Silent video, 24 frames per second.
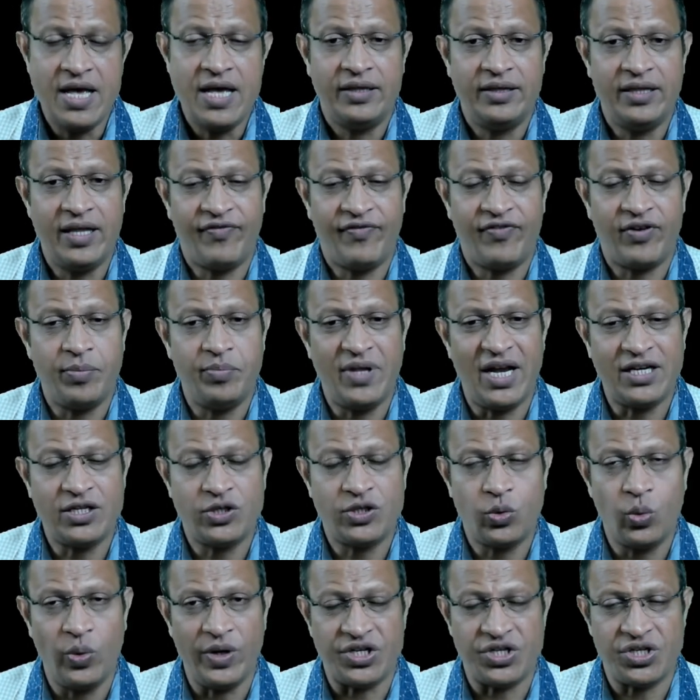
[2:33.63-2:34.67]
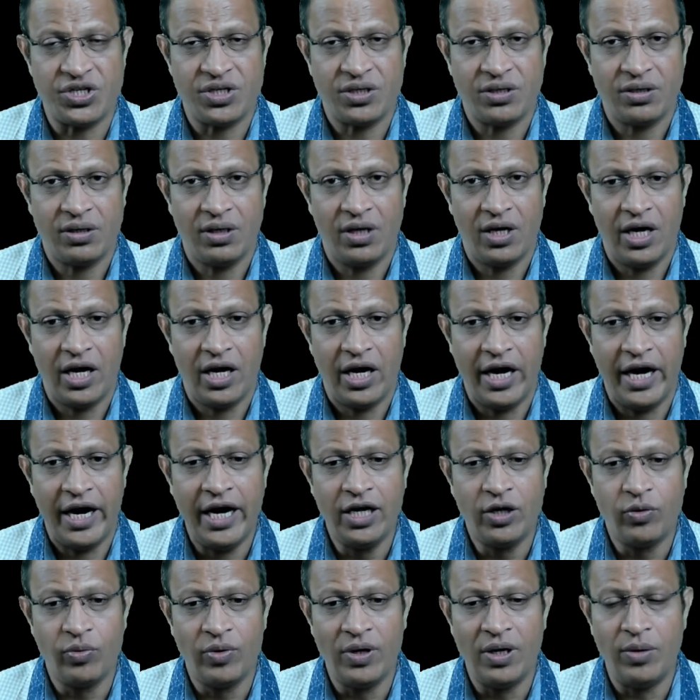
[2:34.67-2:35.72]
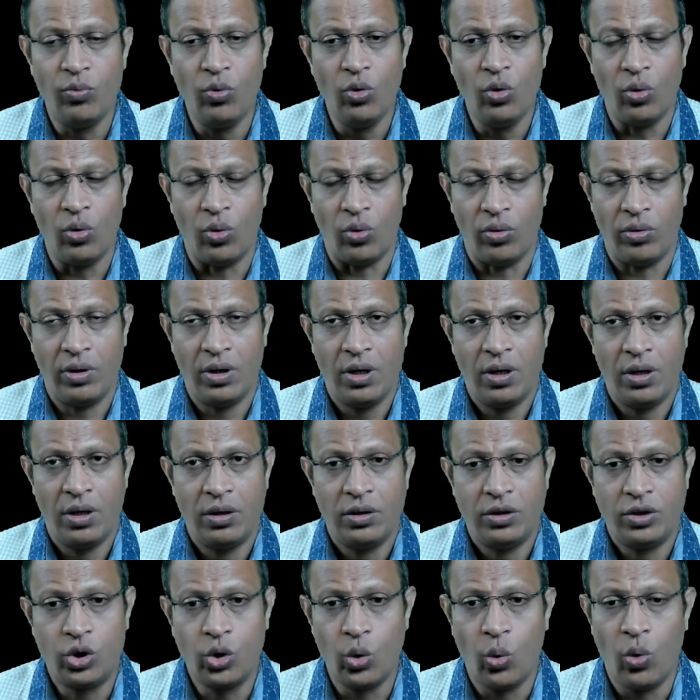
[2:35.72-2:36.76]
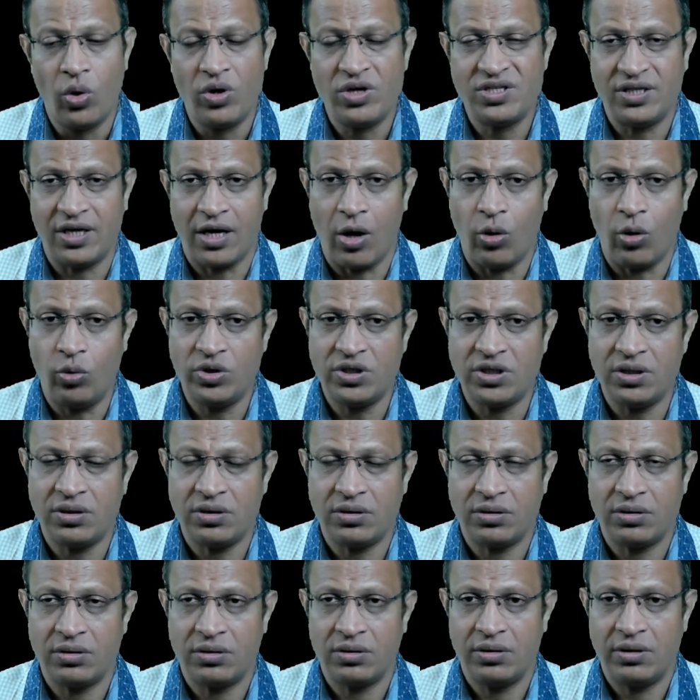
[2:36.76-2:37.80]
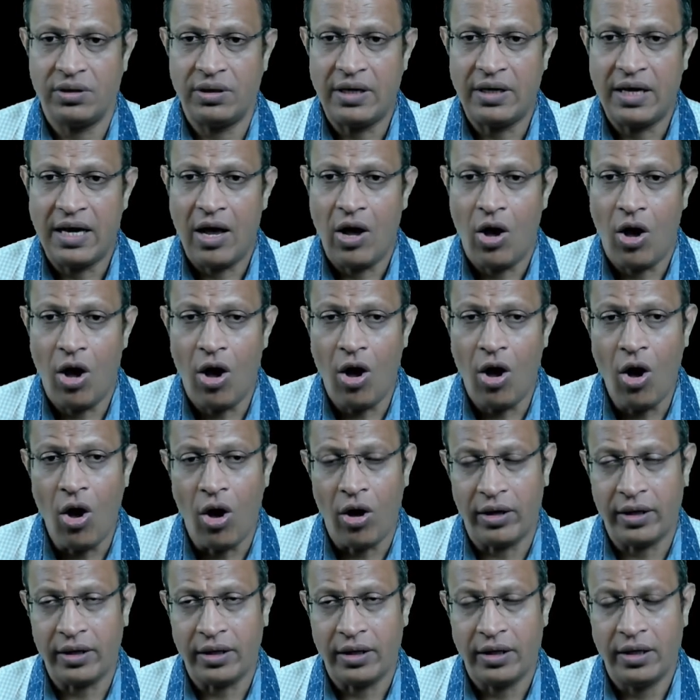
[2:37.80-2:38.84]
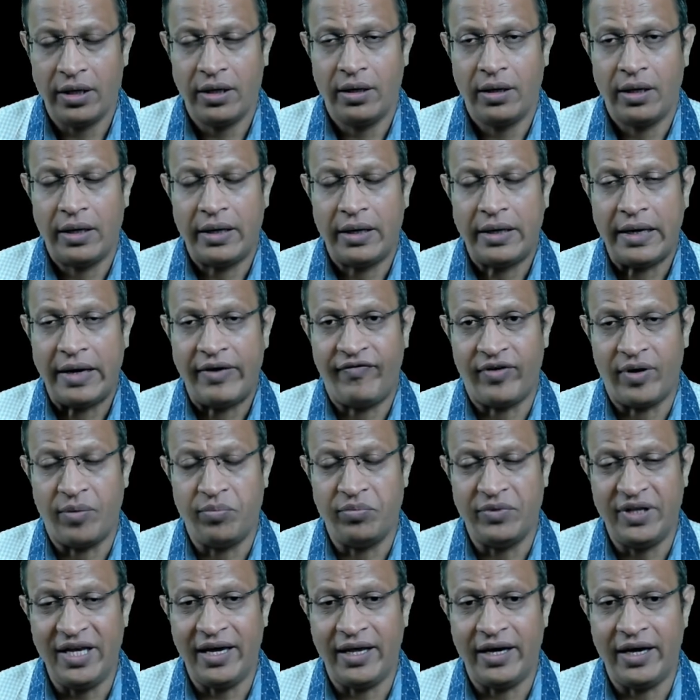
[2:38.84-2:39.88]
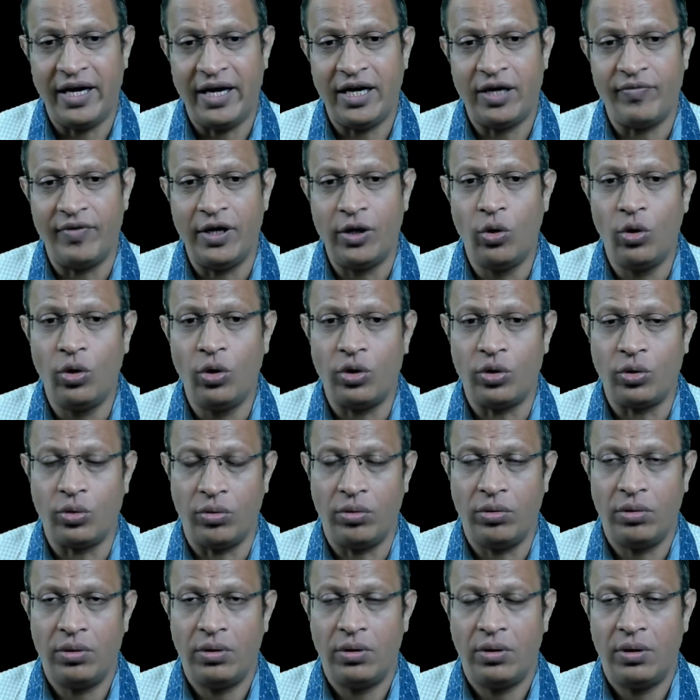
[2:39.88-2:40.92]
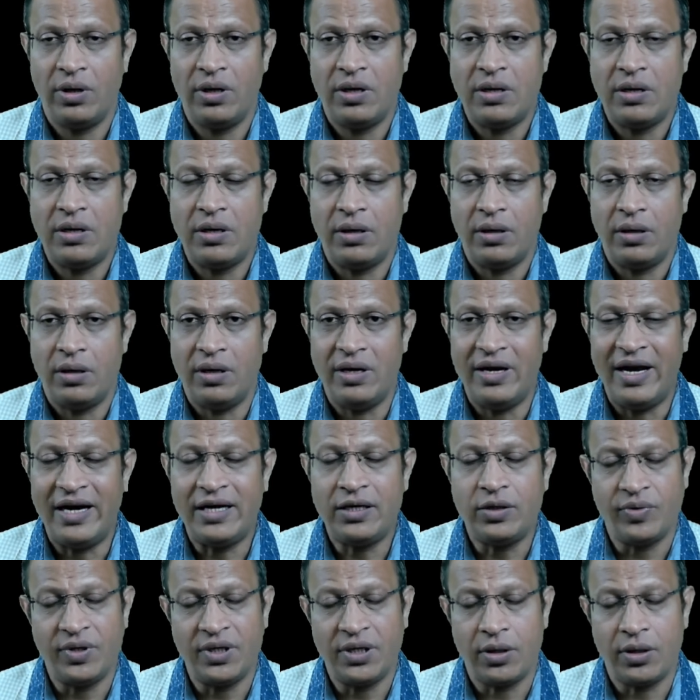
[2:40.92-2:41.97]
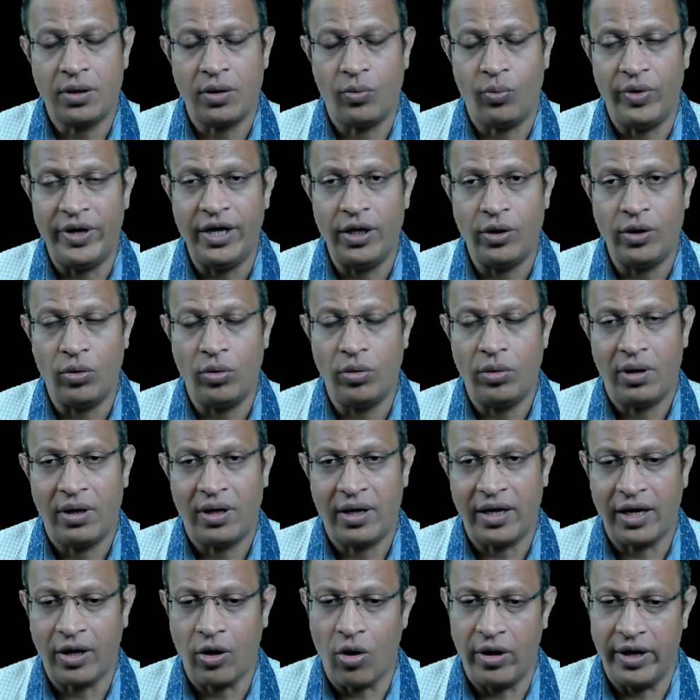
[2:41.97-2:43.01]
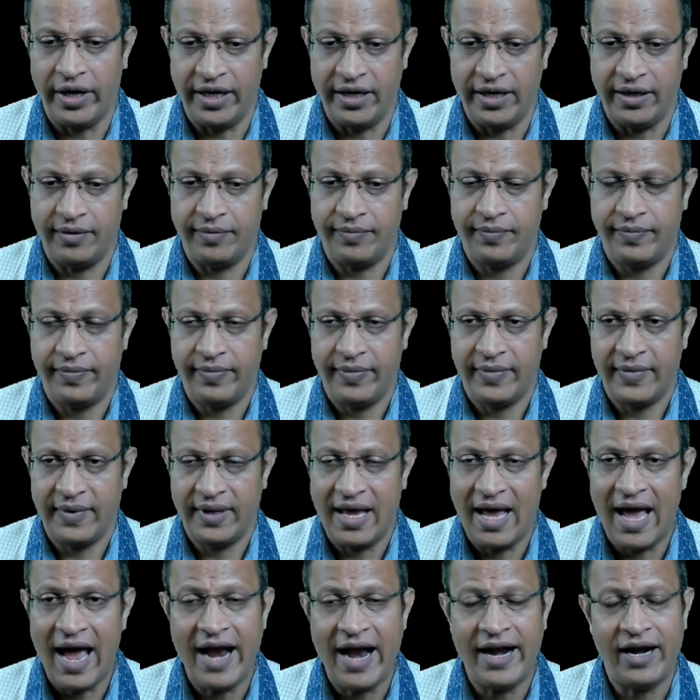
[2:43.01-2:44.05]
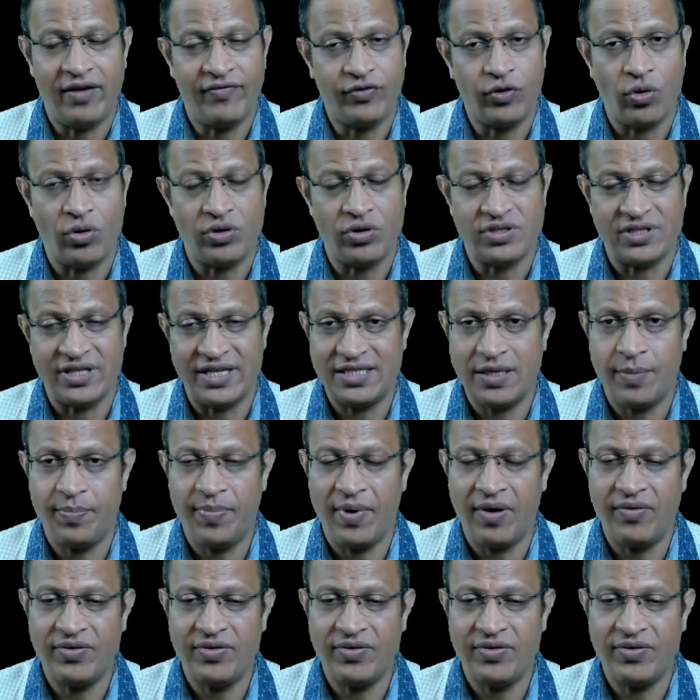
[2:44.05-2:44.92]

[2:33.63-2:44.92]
The, from that switch, it will move towards the router or from there it will go to network video recording and of course there is a power